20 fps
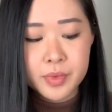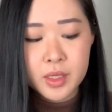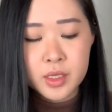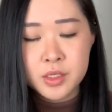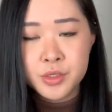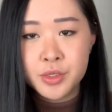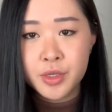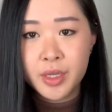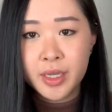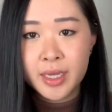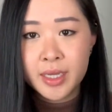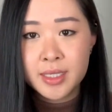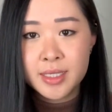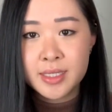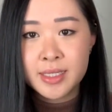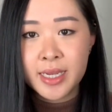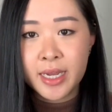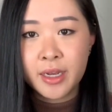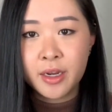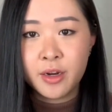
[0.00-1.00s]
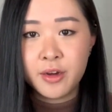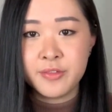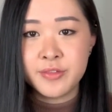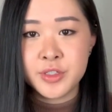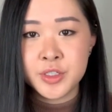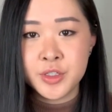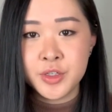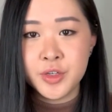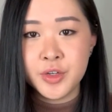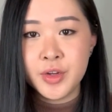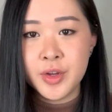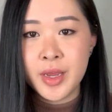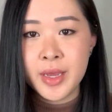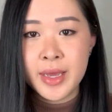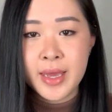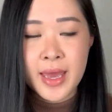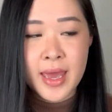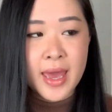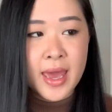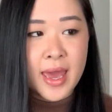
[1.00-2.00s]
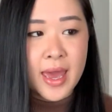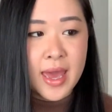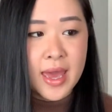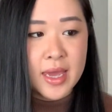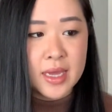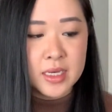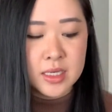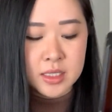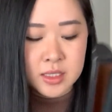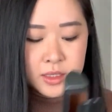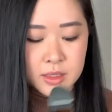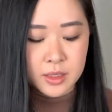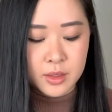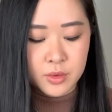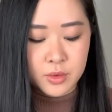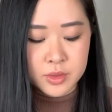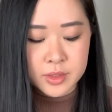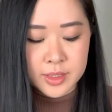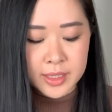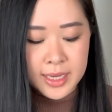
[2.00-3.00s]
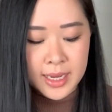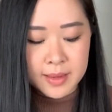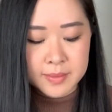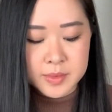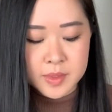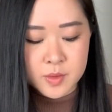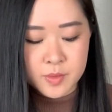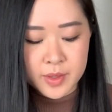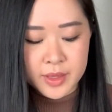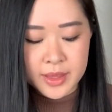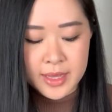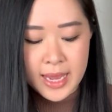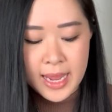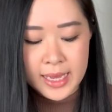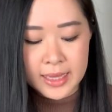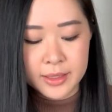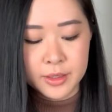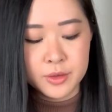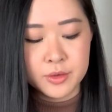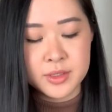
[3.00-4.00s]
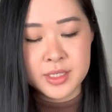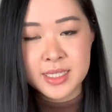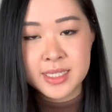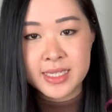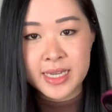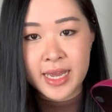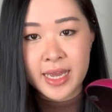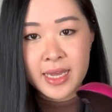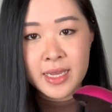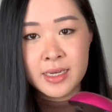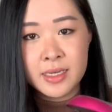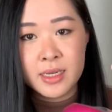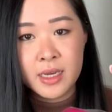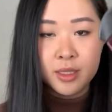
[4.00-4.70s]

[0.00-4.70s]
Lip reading: So you can just take it off too. And it also comes with a little stand.